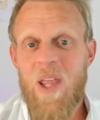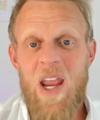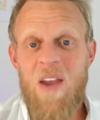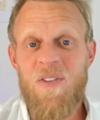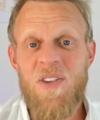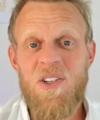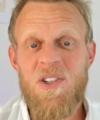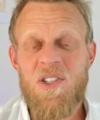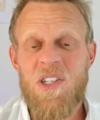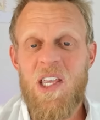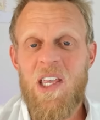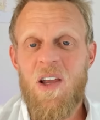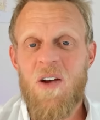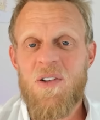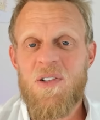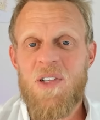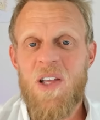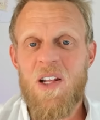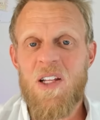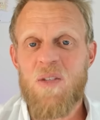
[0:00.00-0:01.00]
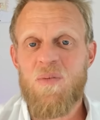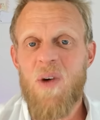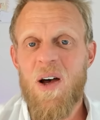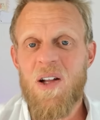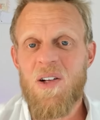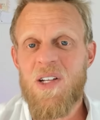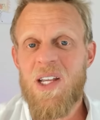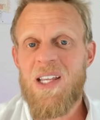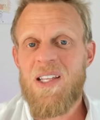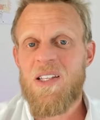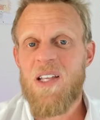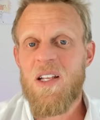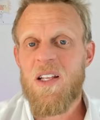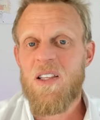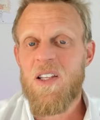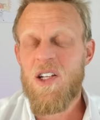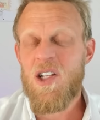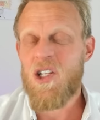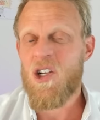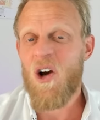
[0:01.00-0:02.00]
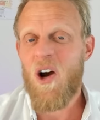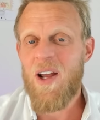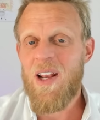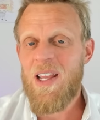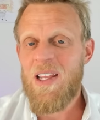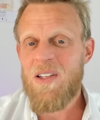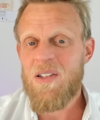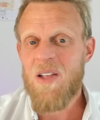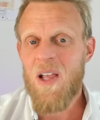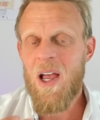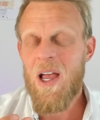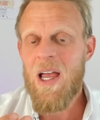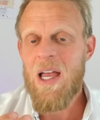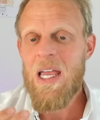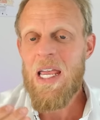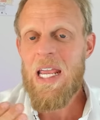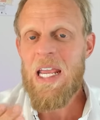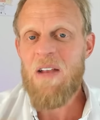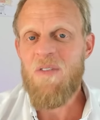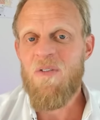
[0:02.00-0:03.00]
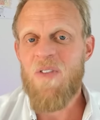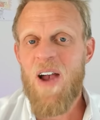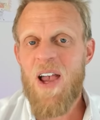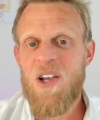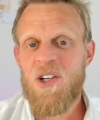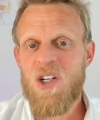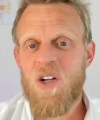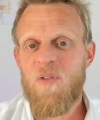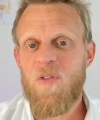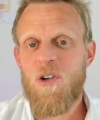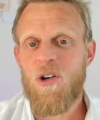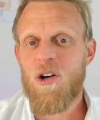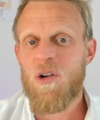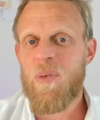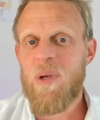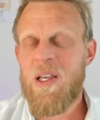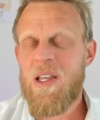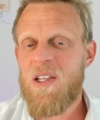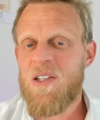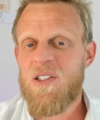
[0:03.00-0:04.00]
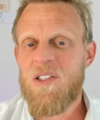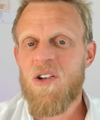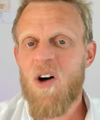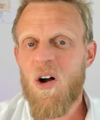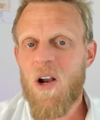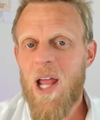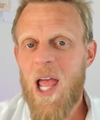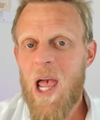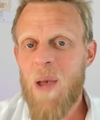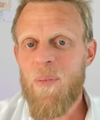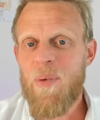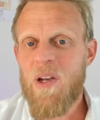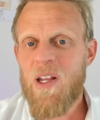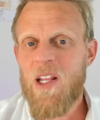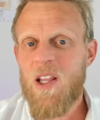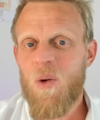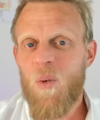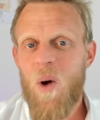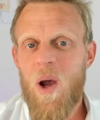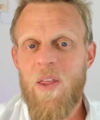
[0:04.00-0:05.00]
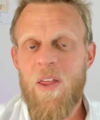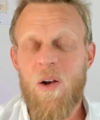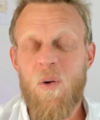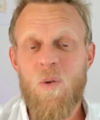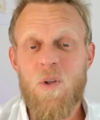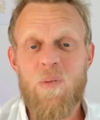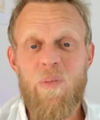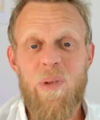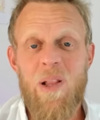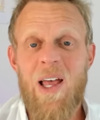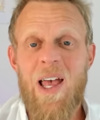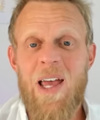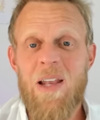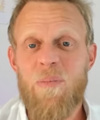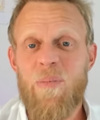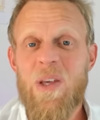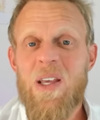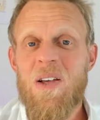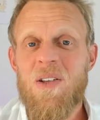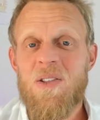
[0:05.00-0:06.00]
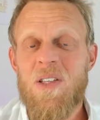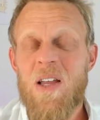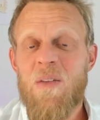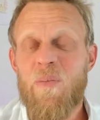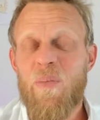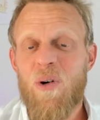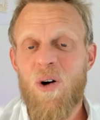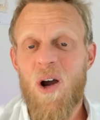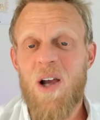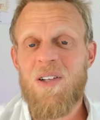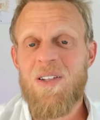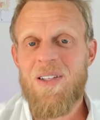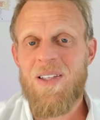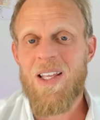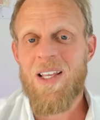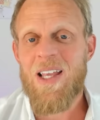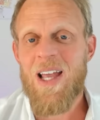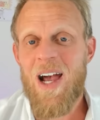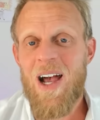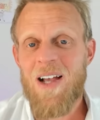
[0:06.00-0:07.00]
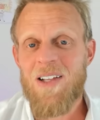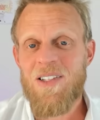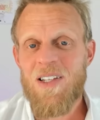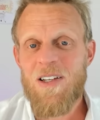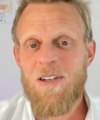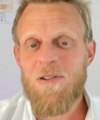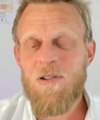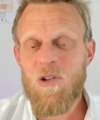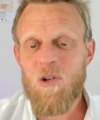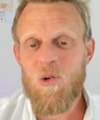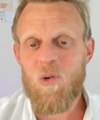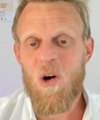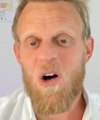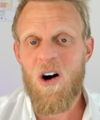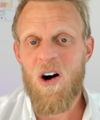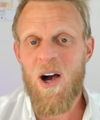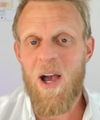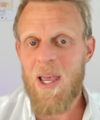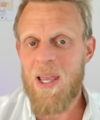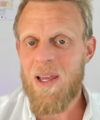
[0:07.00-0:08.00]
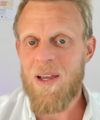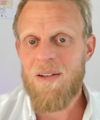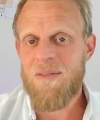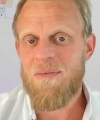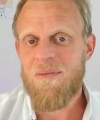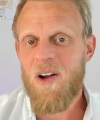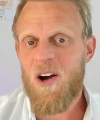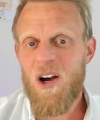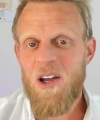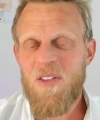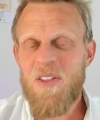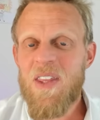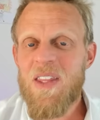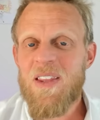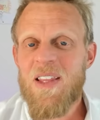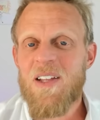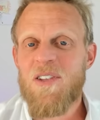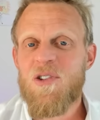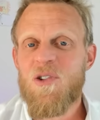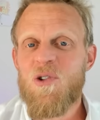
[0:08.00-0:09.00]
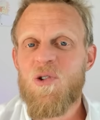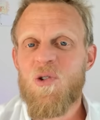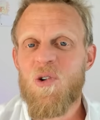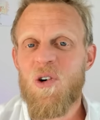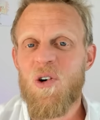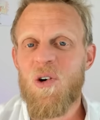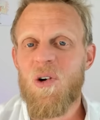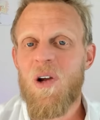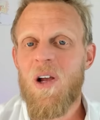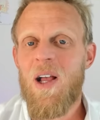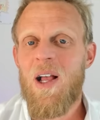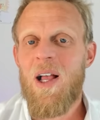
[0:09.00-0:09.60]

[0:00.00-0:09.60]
Even the CEO said as much. He said the Chinese invasion of Europe is not happening in the way that it was planned because they're pricing their cars too high. And I think that's true.